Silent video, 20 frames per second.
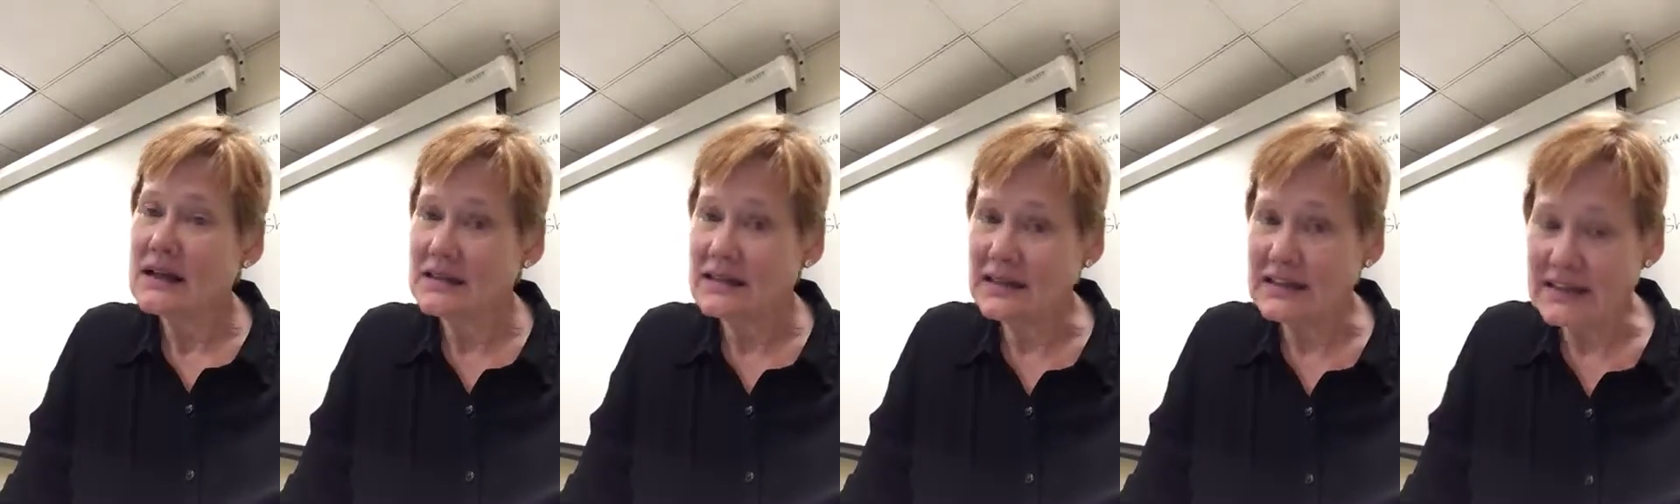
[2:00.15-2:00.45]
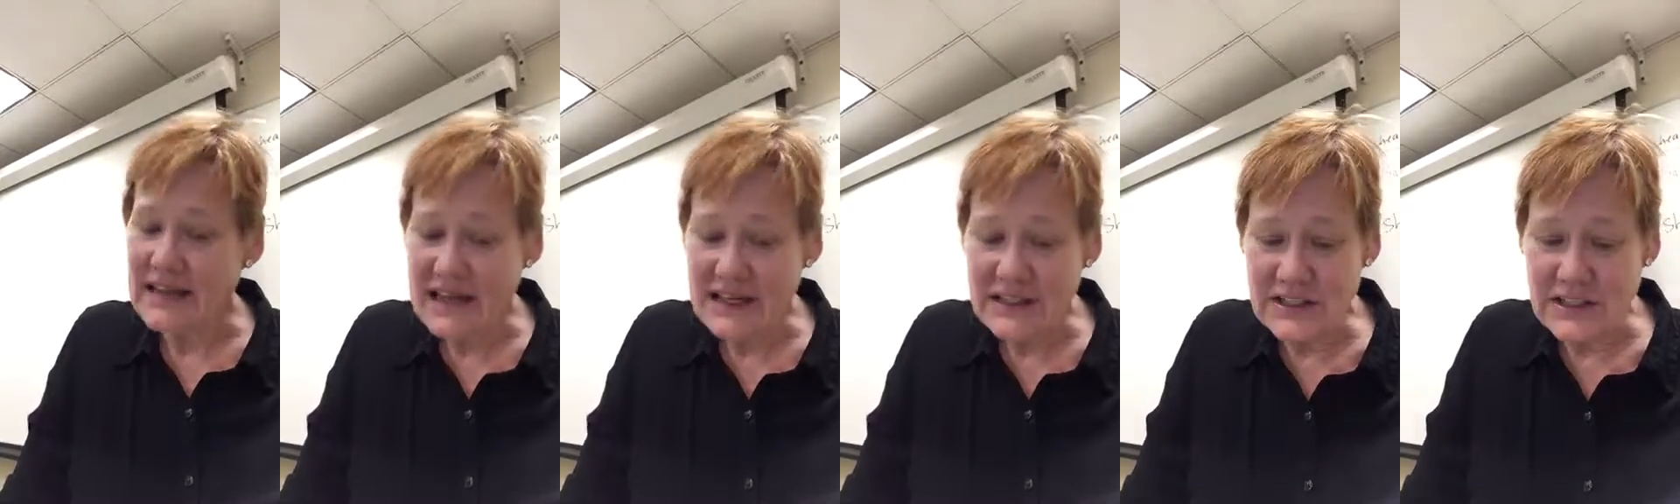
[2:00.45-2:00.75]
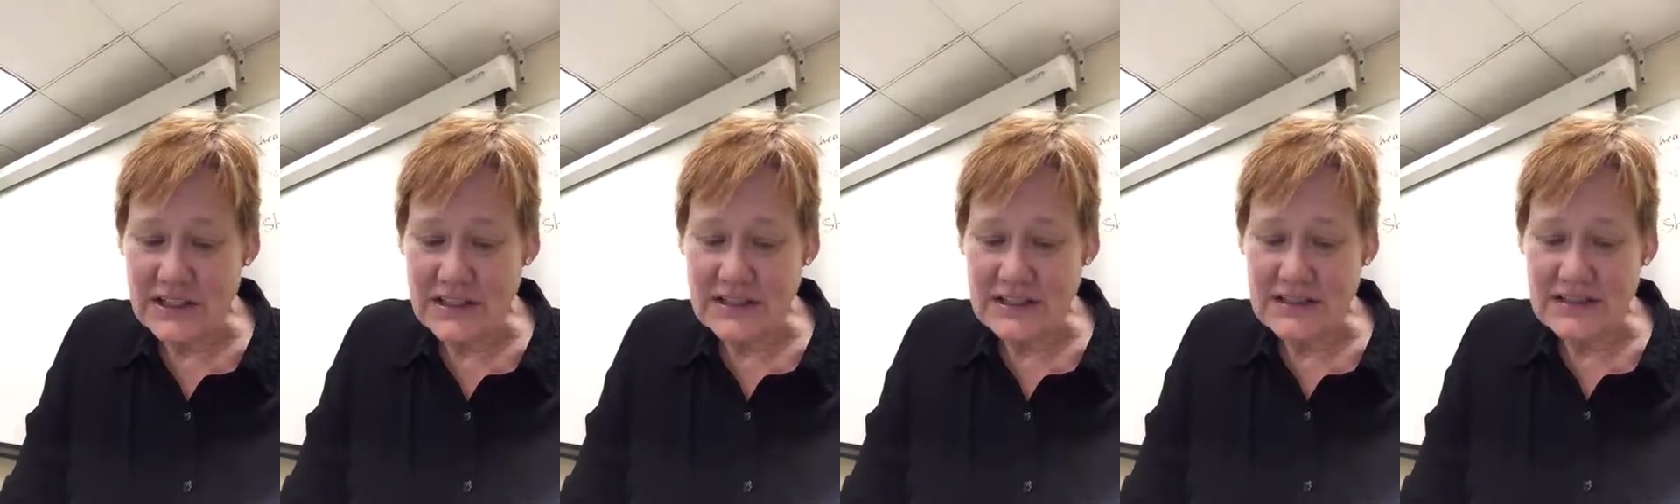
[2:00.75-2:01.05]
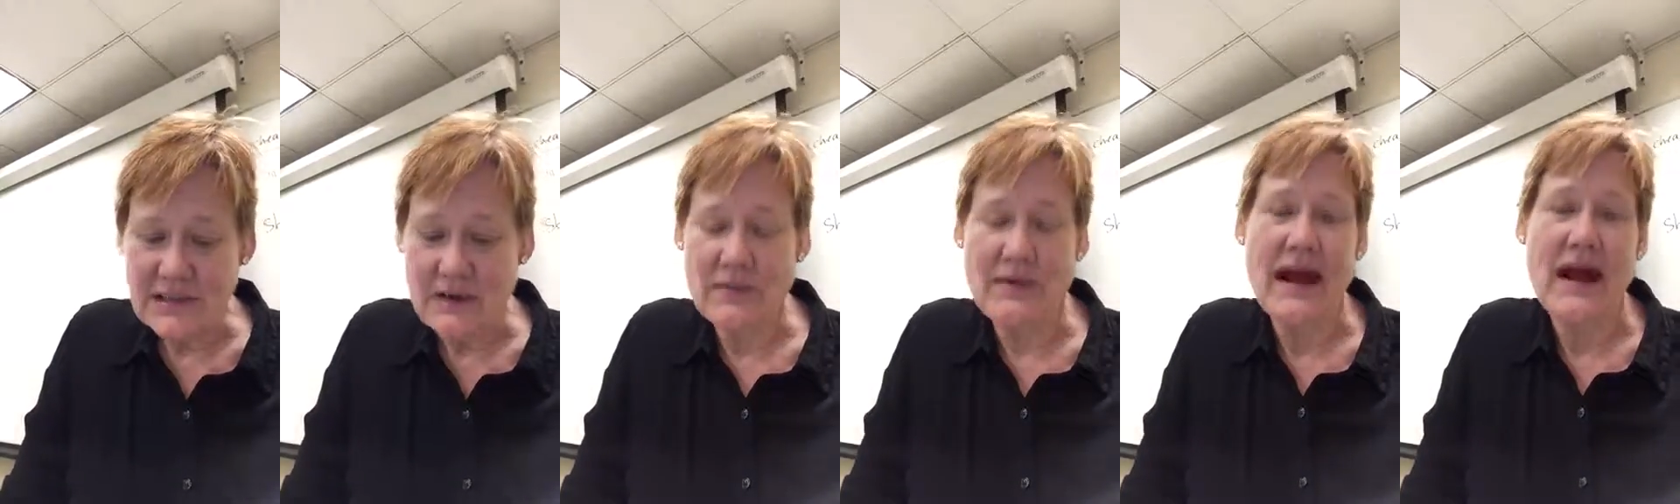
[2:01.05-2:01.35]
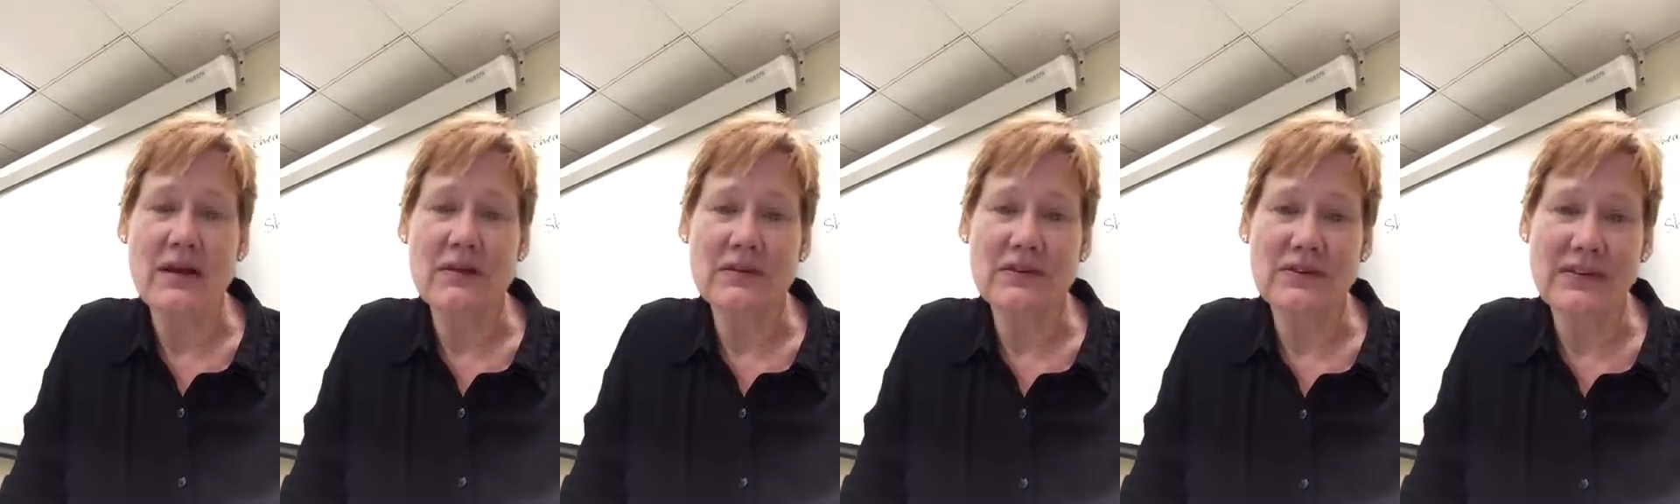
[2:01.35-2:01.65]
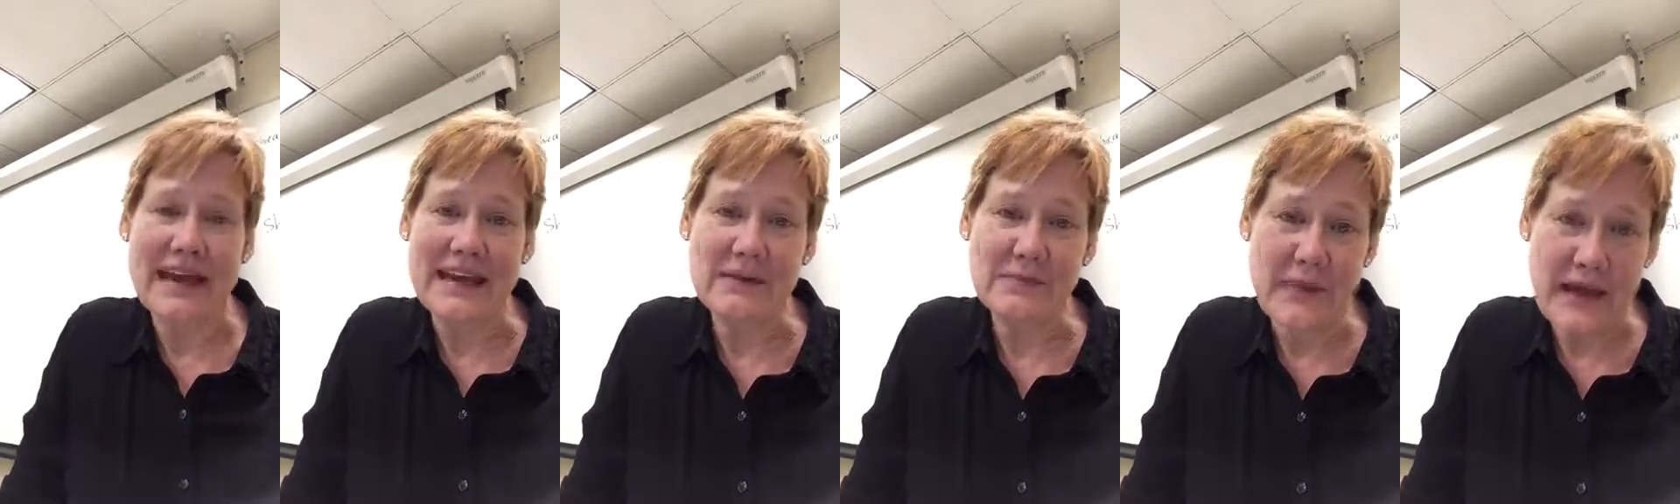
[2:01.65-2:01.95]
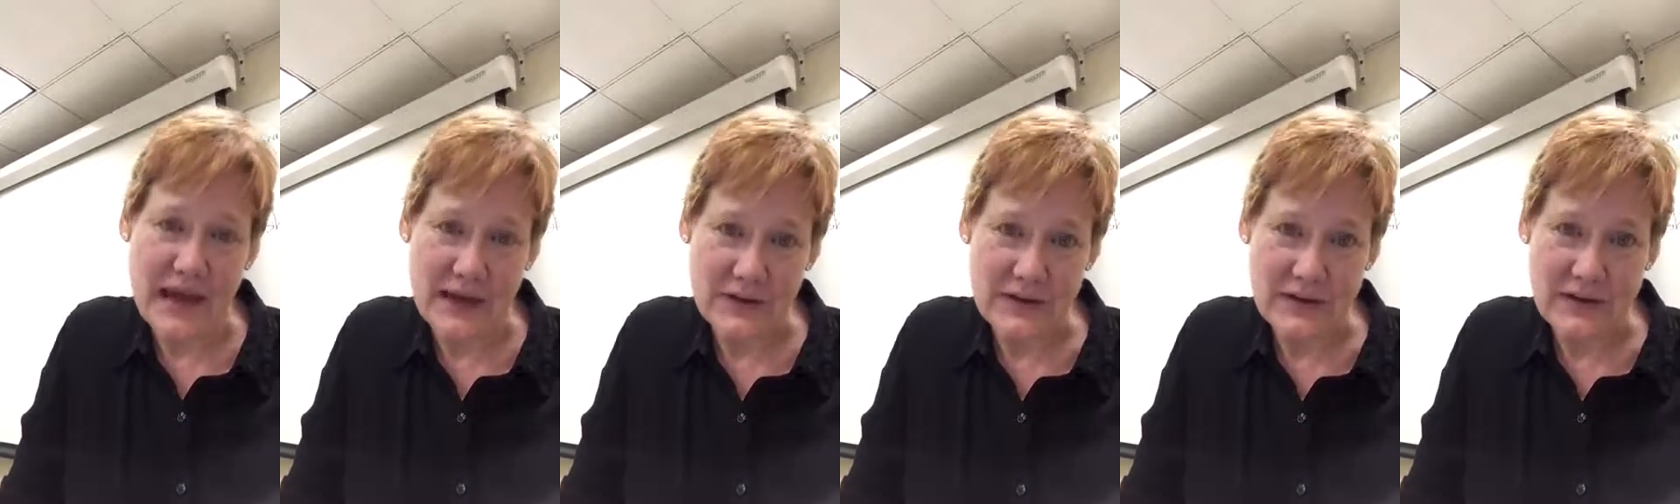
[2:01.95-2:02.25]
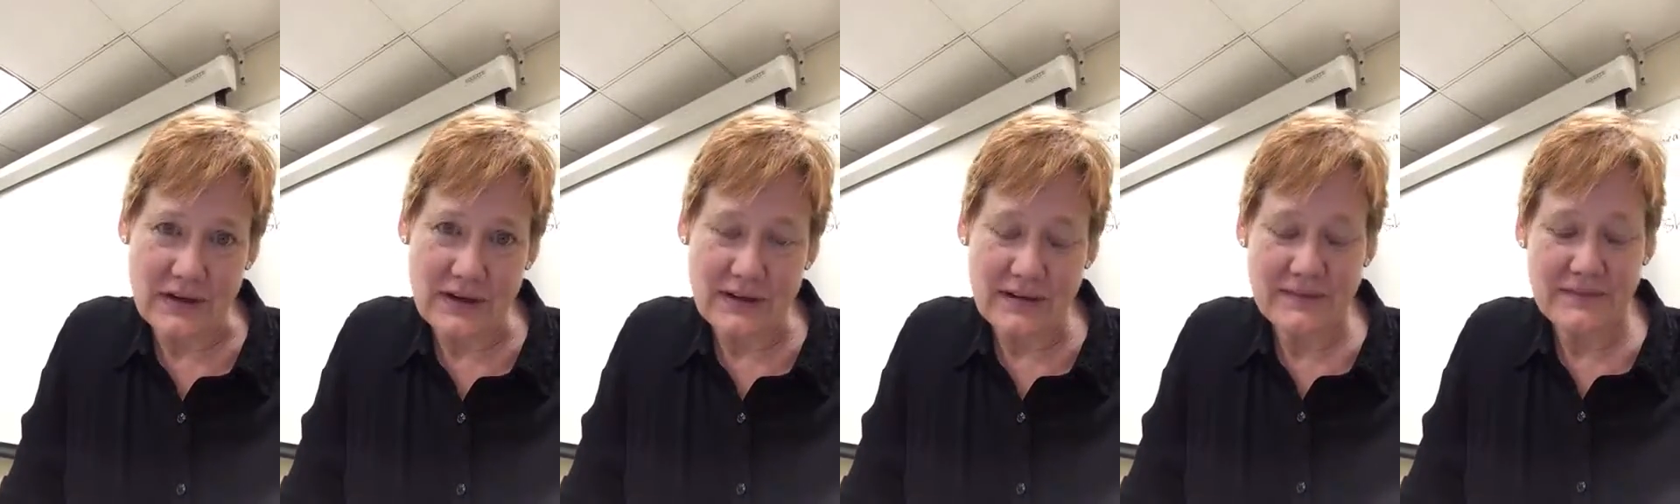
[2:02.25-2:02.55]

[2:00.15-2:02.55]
the legends around St. Patrick.